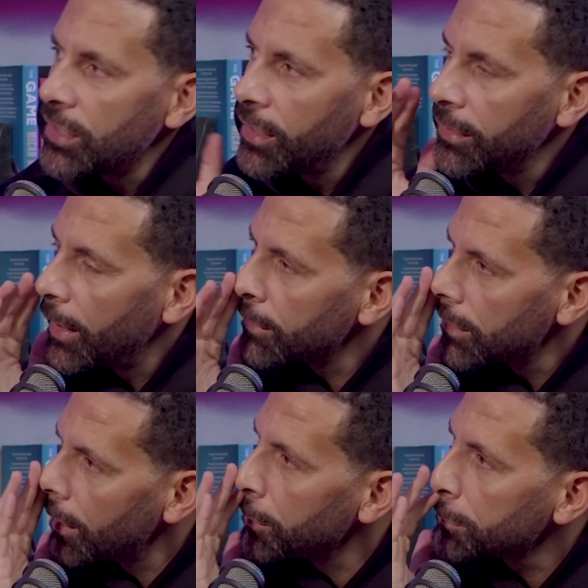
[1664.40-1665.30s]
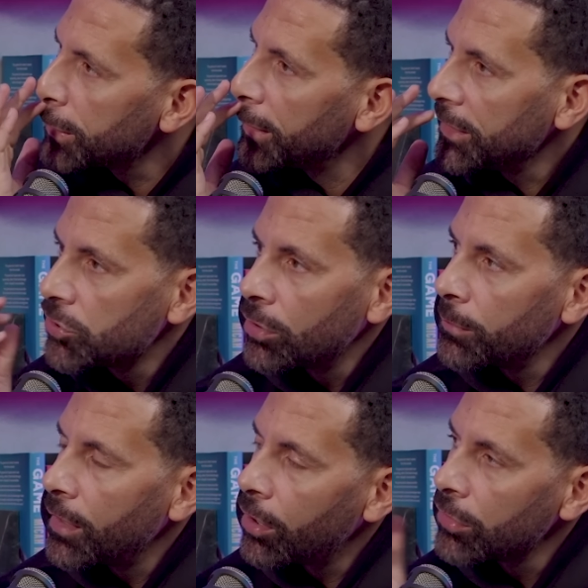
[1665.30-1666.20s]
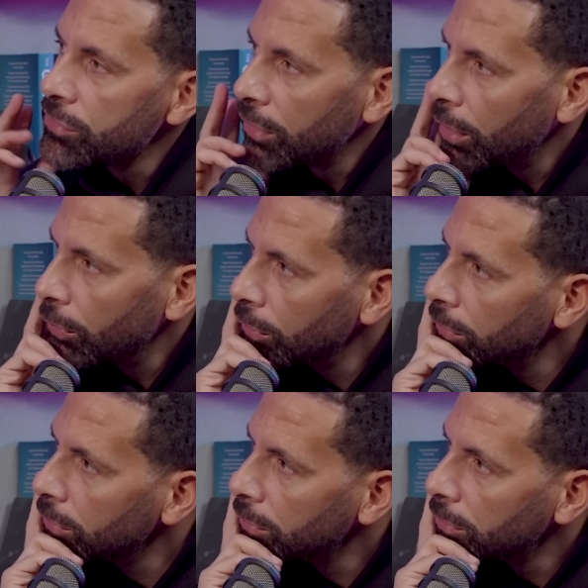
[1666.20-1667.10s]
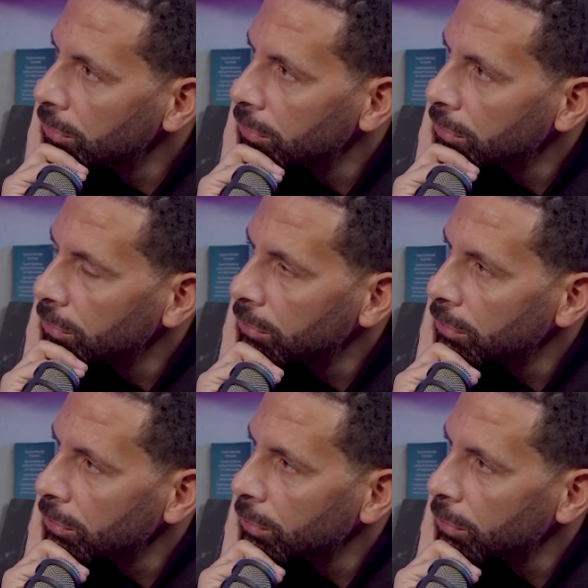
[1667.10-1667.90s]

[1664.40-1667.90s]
saying that, it's like you're saying he shouldn't be at a concert though. Nah, but yeah, because it